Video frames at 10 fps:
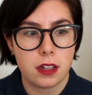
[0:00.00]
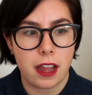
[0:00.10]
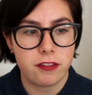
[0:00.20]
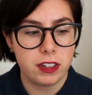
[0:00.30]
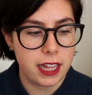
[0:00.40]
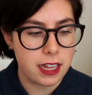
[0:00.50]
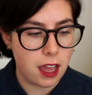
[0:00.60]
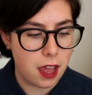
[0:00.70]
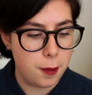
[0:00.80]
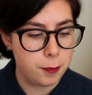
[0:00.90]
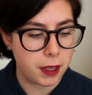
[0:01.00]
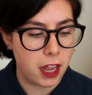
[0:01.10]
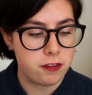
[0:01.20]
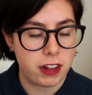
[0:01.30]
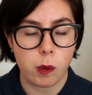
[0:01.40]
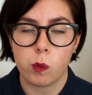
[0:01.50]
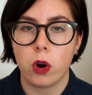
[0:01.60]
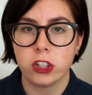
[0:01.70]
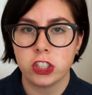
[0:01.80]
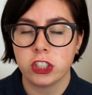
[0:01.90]
I feel like kind of like
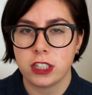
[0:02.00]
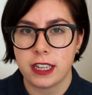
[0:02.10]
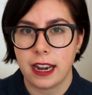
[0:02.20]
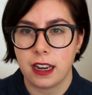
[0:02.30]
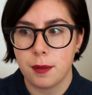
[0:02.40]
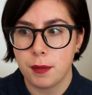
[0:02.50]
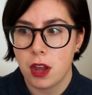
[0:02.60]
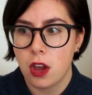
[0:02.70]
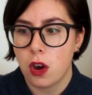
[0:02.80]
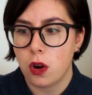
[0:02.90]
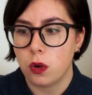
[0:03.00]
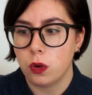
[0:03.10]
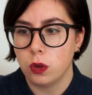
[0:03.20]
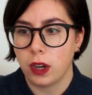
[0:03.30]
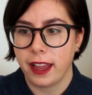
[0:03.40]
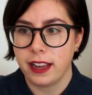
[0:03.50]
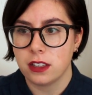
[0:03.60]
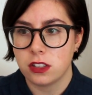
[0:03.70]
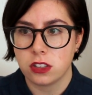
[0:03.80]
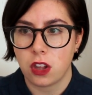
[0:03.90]
washed denim or
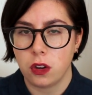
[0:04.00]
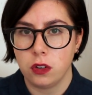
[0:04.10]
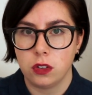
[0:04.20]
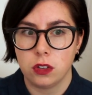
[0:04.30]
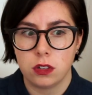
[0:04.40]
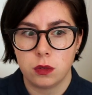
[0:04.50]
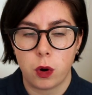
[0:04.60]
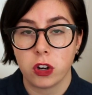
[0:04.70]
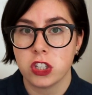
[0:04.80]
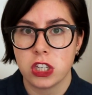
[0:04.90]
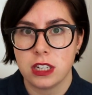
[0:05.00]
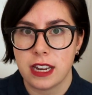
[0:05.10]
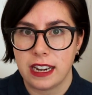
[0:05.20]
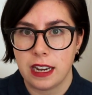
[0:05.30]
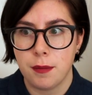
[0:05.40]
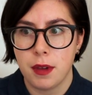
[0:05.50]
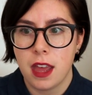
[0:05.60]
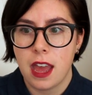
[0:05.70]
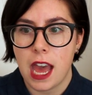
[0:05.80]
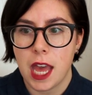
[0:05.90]
like stone washed denim
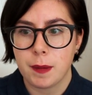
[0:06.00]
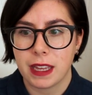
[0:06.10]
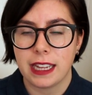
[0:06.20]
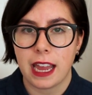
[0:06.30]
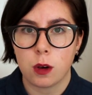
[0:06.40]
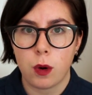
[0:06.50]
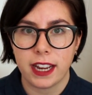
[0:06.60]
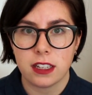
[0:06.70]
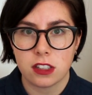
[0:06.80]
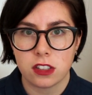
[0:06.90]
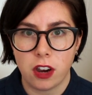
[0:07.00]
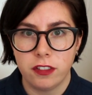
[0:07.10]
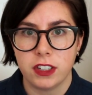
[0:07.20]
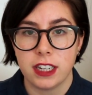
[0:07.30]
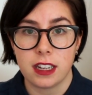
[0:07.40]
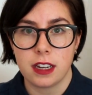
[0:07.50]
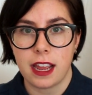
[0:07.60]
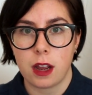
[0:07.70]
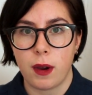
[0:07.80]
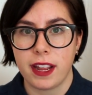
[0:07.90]
can get quite soft and it can
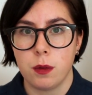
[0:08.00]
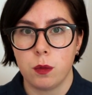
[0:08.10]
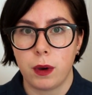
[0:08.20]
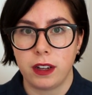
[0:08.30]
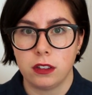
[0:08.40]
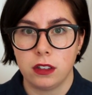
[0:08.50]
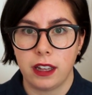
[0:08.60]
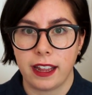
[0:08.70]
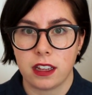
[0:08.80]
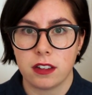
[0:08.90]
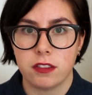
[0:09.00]
get quite well like